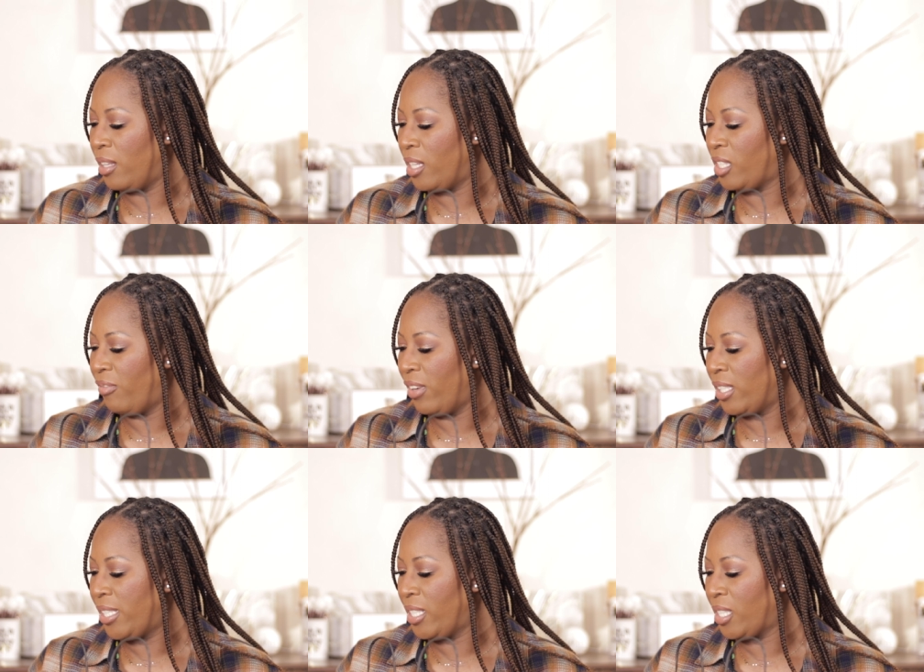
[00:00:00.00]
this
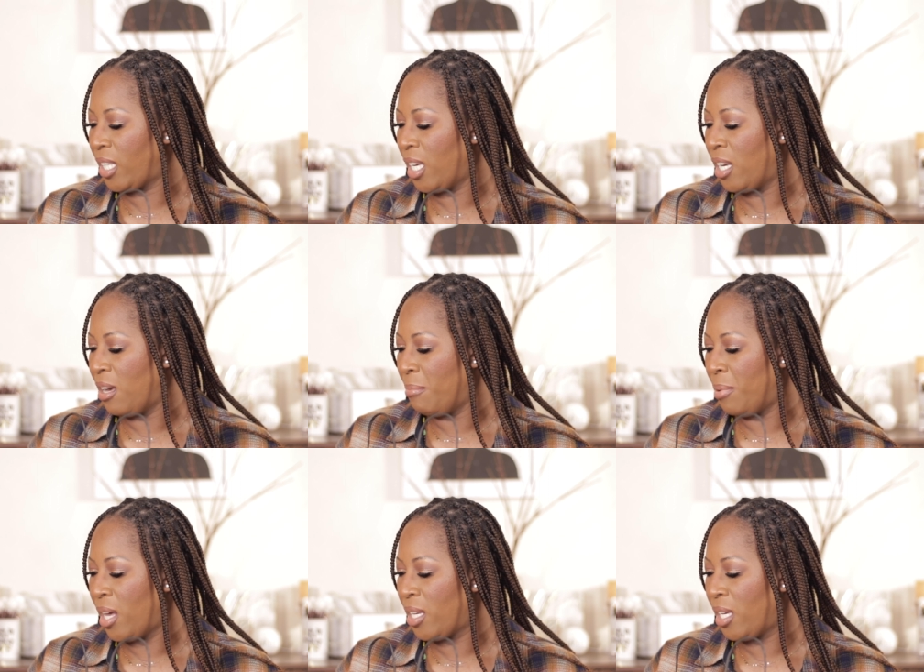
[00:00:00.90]
Fenty Skin
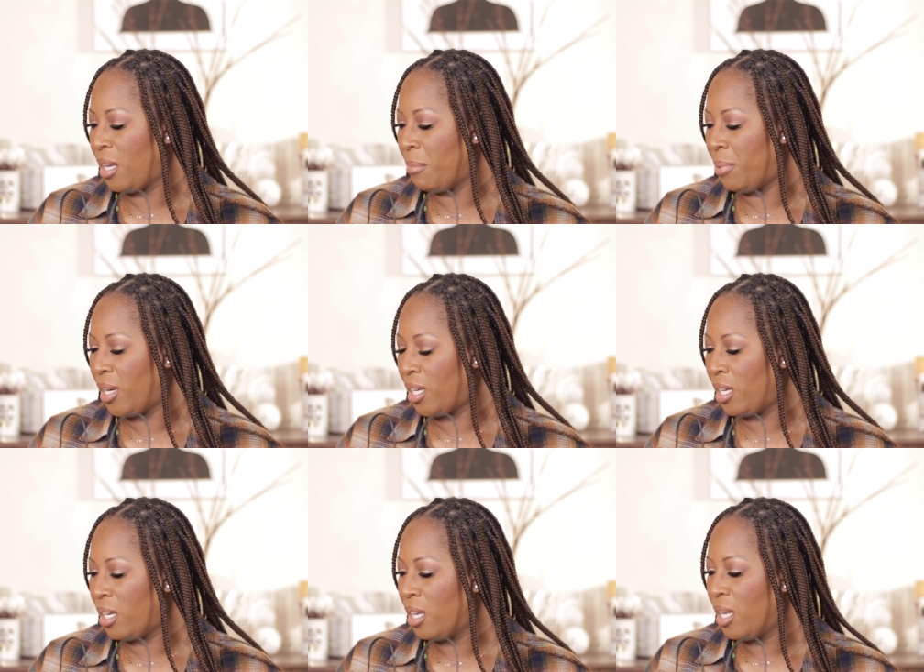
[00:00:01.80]
body
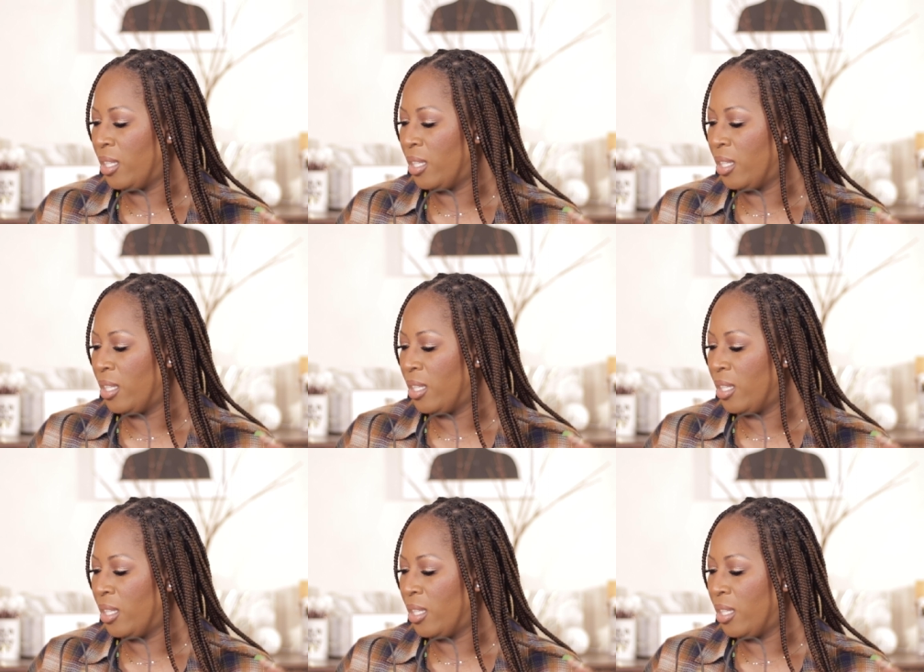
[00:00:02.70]
butter.